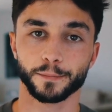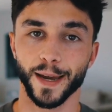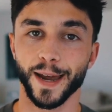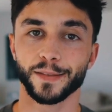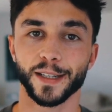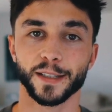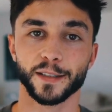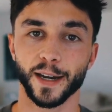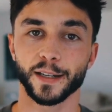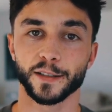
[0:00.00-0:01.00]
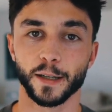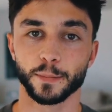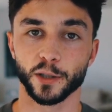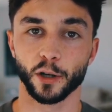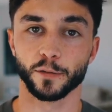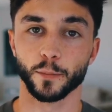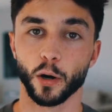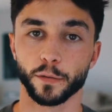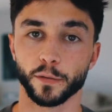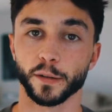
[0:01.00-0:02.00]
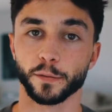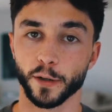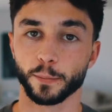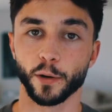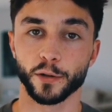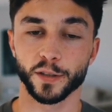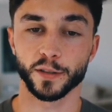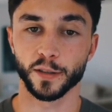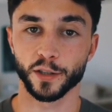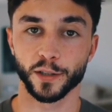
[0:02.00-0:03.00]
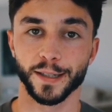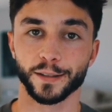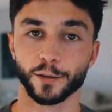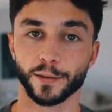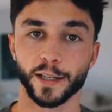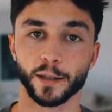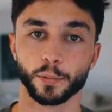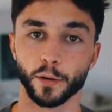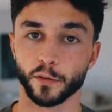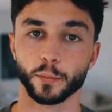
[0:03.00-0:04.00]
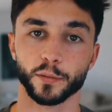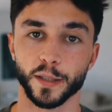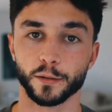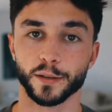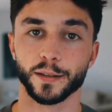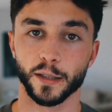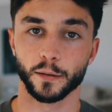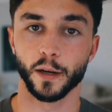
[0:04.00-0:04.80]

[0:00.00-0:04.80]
and the exact steps to go from offering free projects initially to landing profitable deals down the